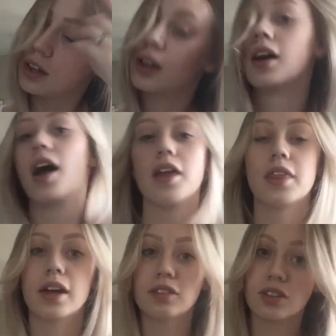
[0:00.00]
And
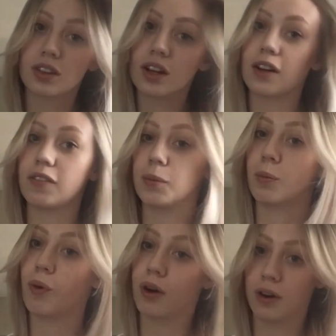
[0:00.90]
that's just going to give me
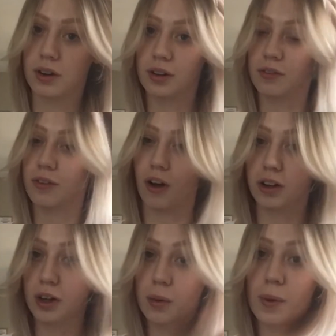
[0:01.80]
more
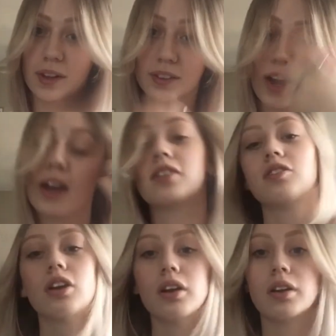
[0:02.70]
volume and
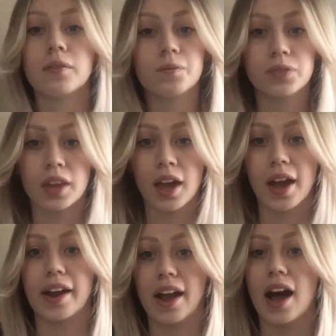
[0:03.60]
texture,
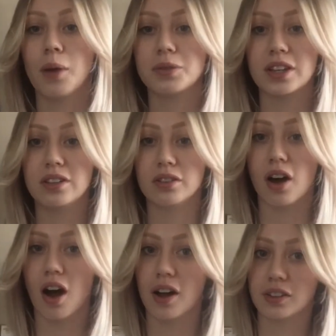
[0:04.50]
and it helps it
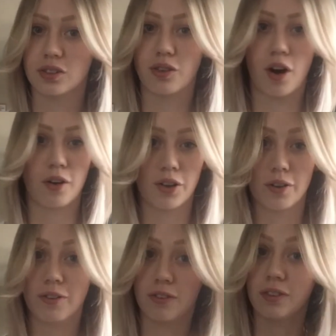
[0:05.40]
not fall
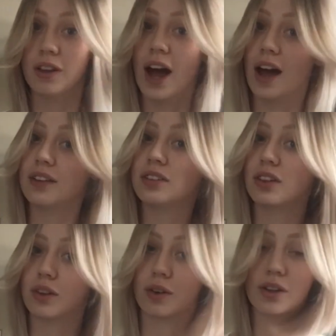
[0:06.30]
flat throughout the